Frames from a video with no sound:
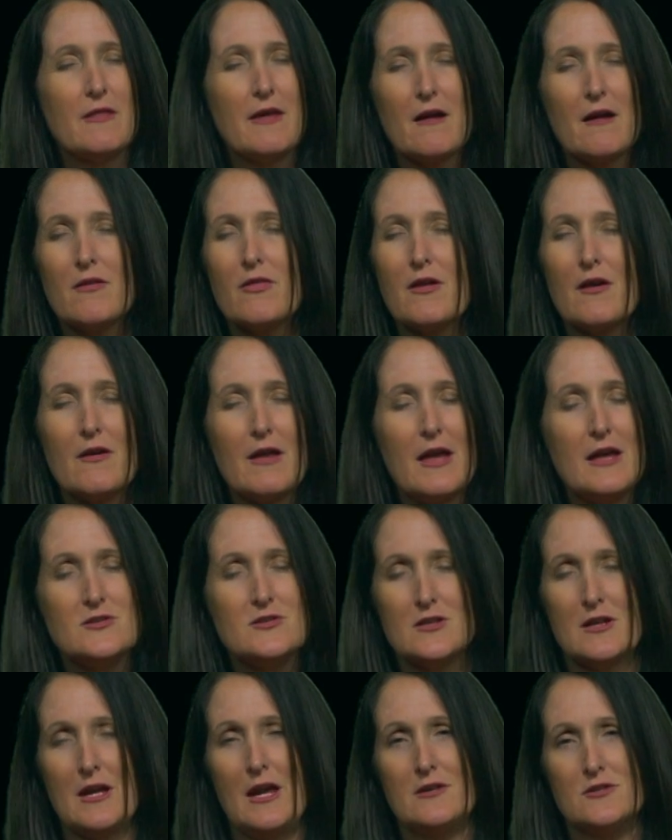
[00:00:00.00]
They are there to
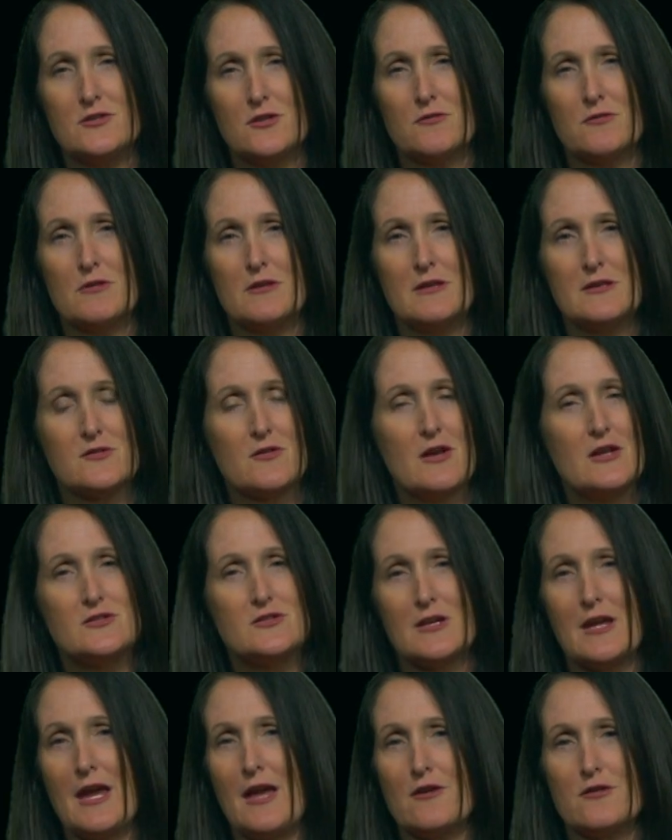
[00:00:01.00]
educate children. These are
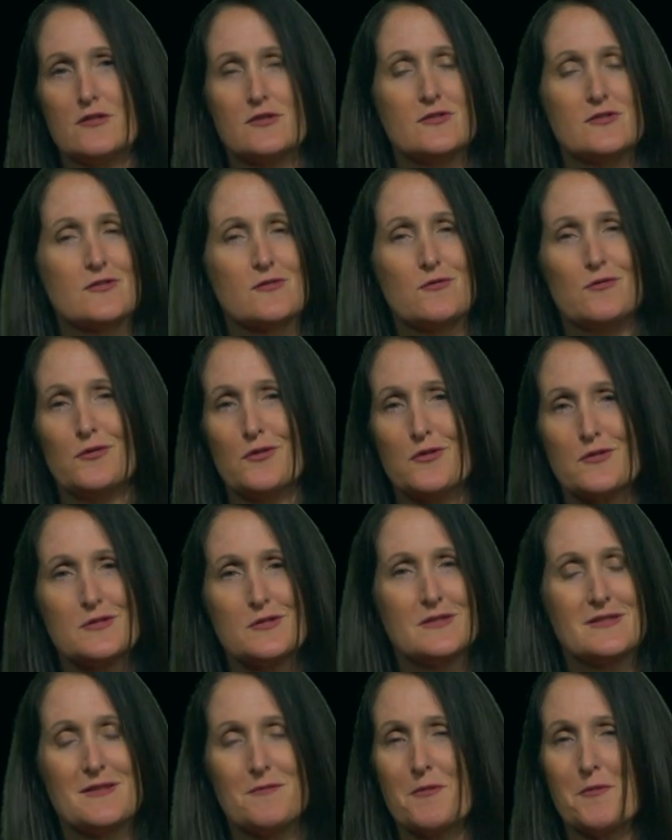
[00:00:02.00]
educators and school
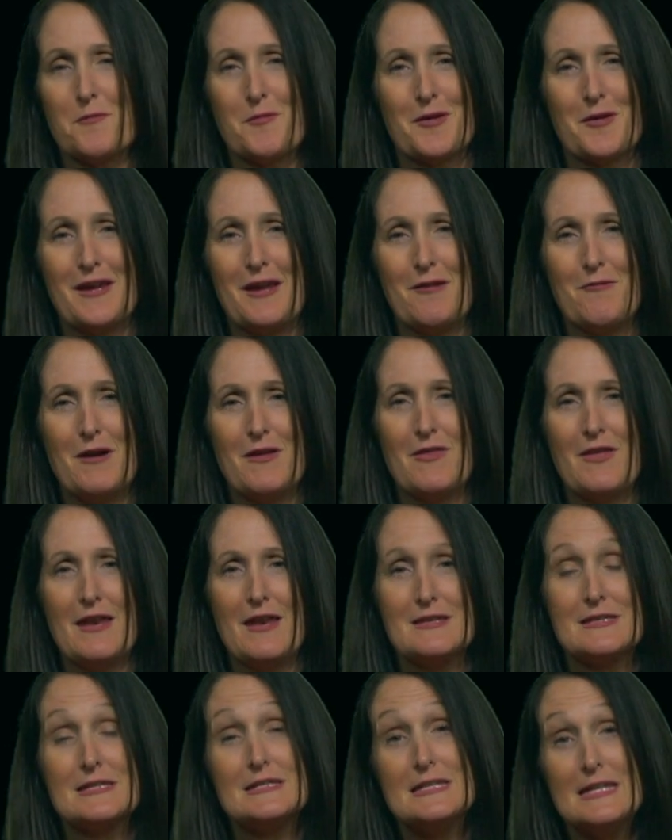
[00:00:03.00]
nurses that we're working with, and
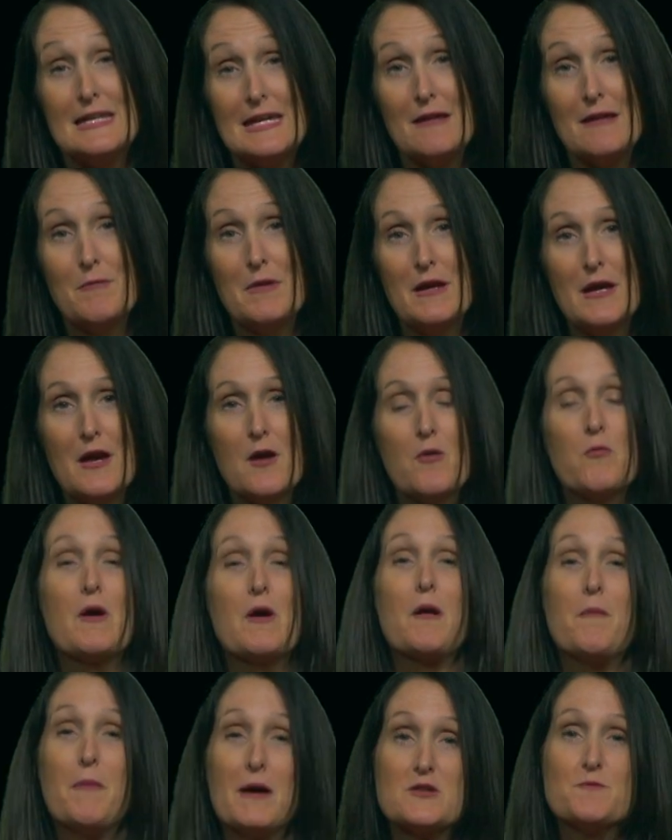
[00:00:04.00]
as a team, we
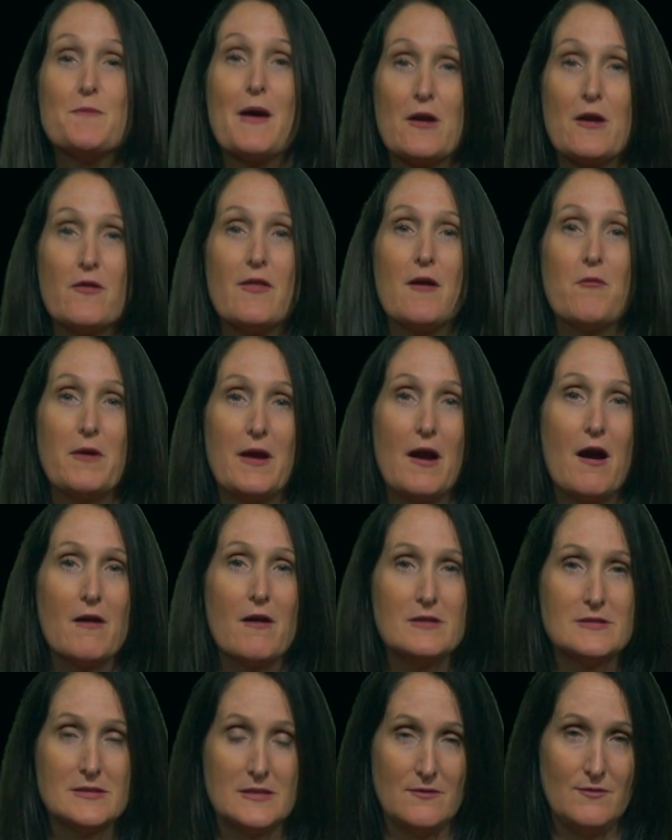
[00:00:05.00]
are much better than we are
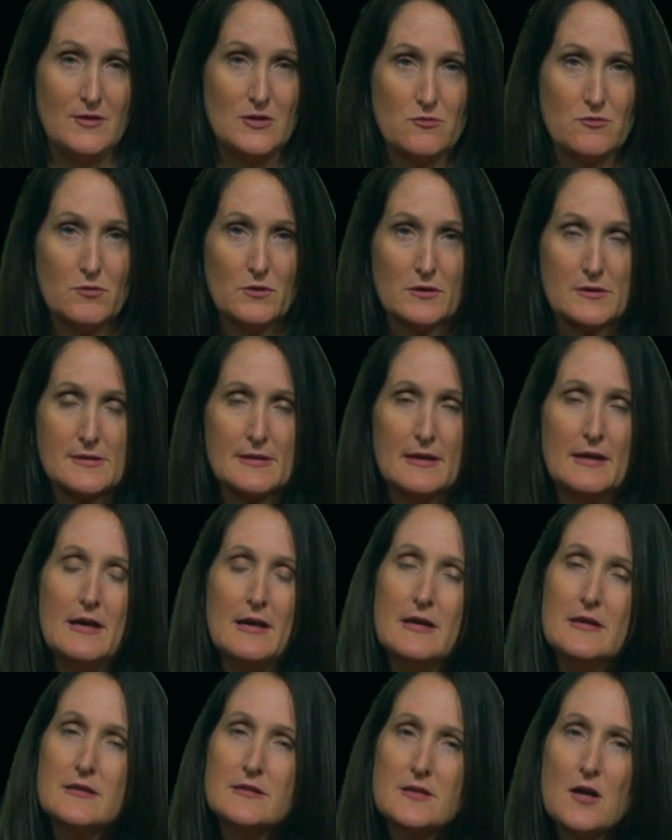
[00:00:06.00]
as individuals.
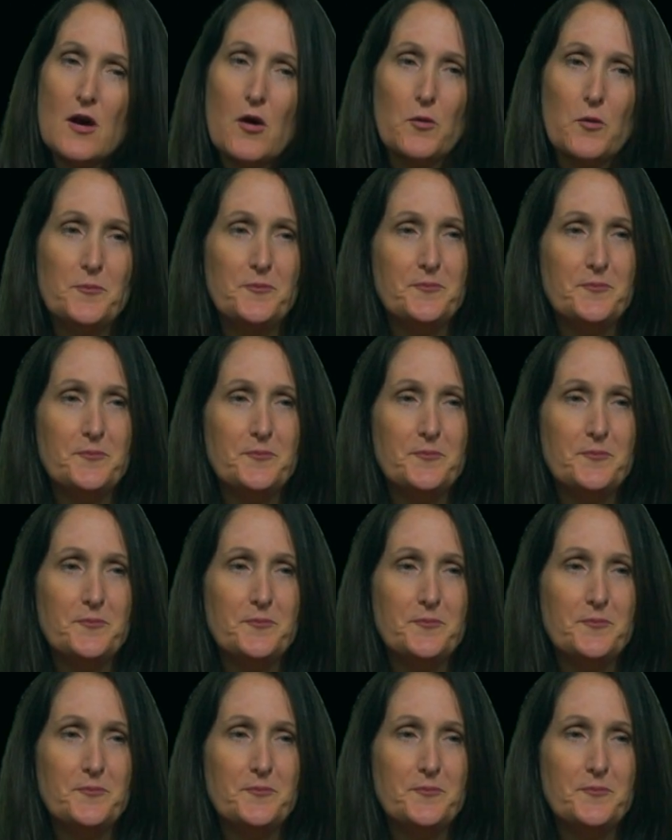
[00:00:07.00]
So,